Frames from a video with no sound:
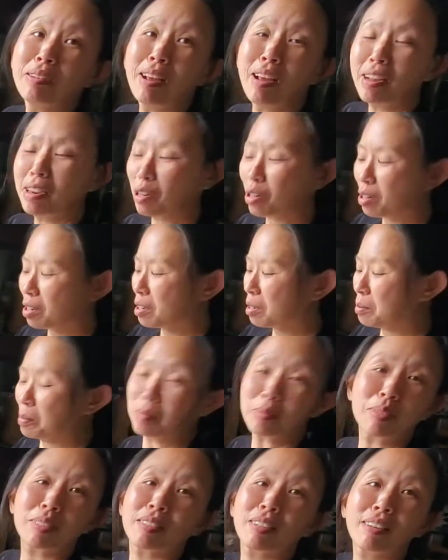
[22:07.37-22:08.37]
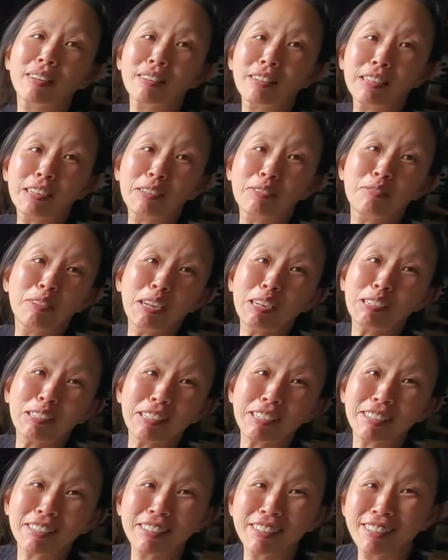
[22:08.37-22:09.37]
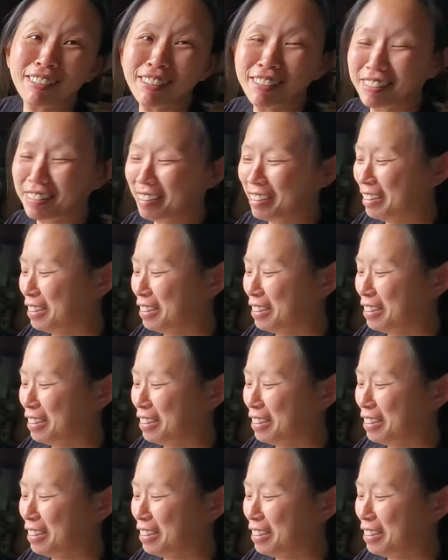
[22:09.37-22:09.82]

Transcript: and here comes the unveiling.